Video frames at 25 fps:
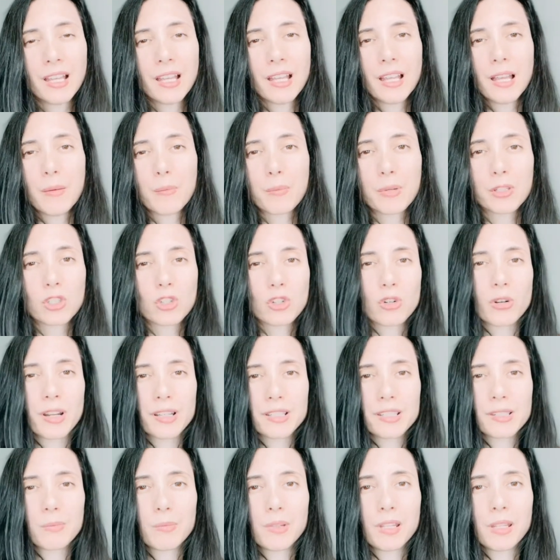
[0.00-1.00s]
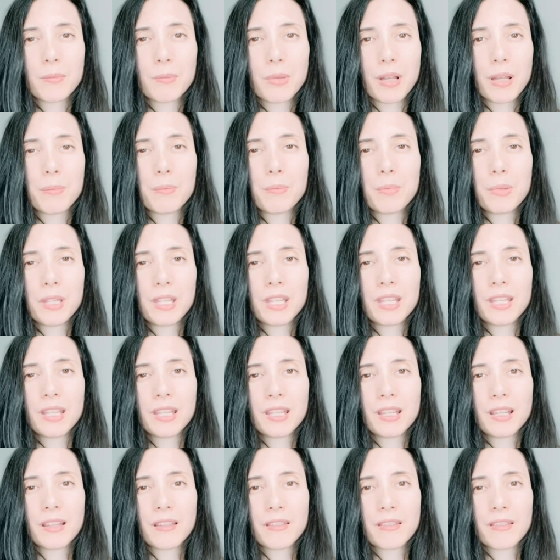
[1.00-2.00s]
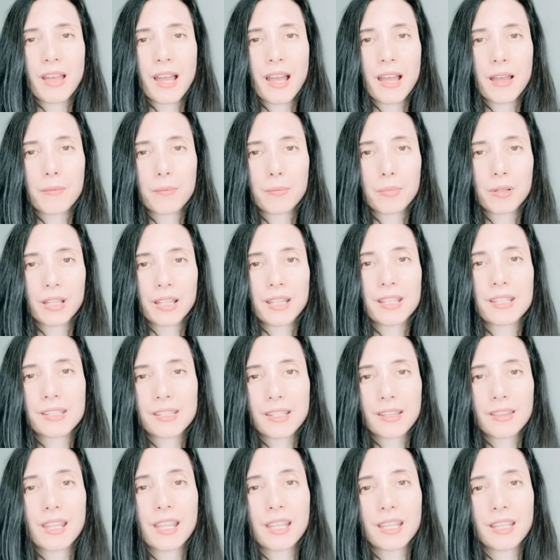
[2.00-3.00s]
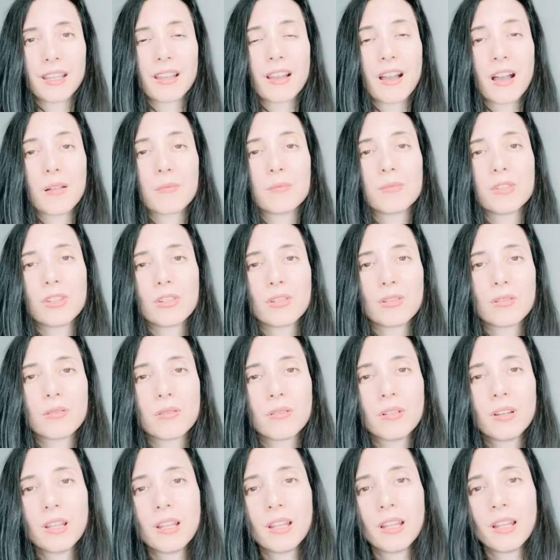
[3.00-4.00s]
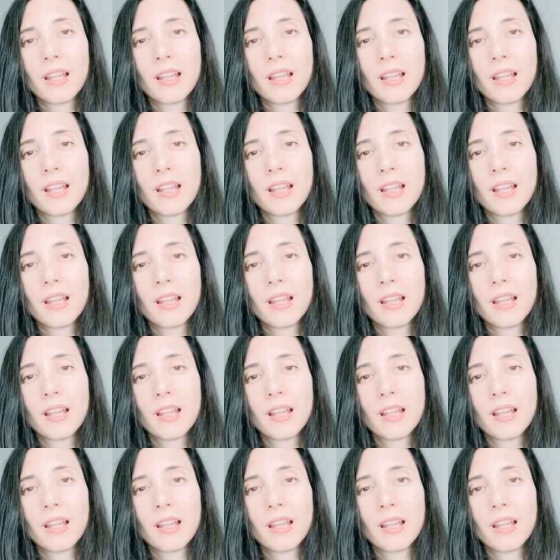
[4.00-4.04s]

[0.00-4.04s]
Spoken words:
But trust me, by being that place that they can come to,